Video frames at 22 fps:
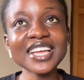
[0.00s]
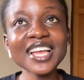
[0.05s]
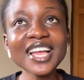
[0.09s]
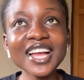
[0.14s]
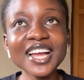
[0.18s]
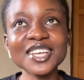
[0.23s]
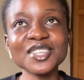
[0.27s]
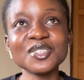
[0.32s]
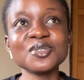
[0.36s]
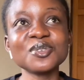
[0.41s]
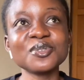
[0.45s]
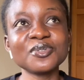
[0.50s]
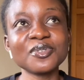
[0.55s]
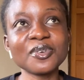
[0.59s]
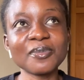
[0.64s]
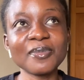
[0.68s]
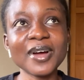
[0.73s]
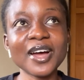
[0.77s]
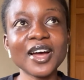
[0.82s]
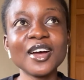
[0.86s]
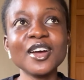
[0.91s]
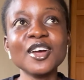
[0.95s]
I took from
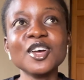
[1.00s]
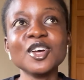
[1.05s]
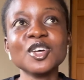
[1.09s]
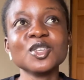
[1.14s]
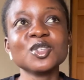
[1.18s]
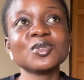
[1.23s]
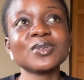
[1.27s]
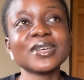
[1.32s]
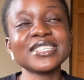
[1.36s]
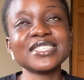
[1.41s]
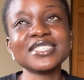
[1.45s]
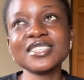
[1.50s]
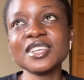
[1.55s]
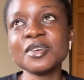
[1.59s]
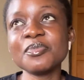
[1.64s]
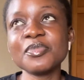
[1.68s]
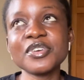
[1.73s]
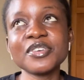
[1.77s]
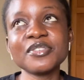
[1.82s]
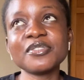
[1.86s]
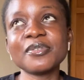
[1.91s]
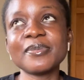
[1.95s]
her. So I started
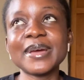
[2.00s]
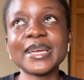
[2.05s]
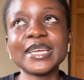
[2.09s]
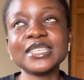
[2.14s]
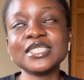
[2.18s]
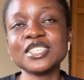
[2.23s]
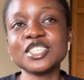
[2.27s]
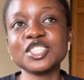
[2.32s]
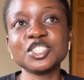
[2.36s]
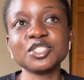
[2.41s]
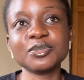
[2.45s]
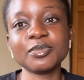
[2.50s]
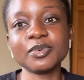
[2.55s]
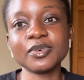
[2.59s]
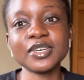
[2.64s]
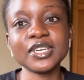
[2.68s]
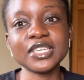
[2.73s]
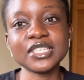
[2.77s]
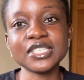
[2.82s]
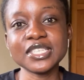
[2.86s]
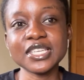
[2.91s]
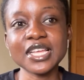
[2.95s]
praying for my internship.
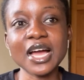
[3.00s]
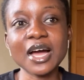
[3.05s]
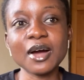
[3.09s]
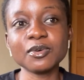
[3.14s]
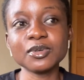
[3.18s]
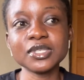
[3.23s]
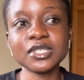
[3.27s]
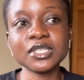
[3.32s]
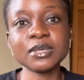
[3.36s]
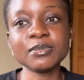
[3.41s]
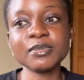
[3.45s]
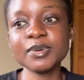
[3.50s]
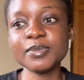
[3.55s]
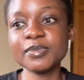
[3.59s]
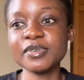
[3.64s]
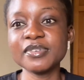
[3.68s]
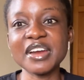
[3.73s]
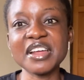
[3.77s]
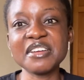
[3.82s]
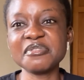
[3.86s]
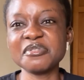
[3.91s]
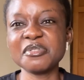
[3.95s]
Honestly, I would say maybe
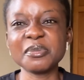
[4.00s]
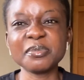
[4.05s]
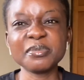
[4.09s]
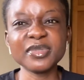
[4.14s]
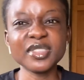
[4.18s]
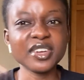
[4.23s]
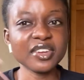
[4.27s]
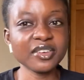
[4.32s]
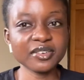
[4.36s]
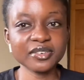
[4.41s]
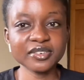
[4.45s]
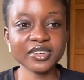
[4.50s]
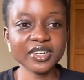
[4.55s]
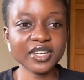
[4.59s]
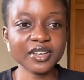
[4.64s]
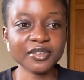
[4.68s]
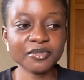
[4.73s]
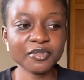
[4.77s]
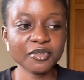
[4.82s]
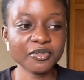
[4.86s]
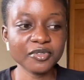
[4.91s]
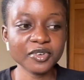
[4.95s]
right from 300
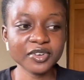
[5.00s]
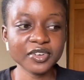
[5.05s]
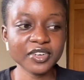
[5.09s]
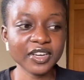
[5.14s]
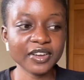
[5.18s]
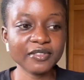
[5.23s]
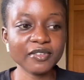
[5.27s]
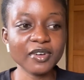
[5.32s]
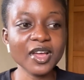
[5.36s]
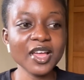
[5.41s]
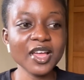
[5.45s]
level, 400 level,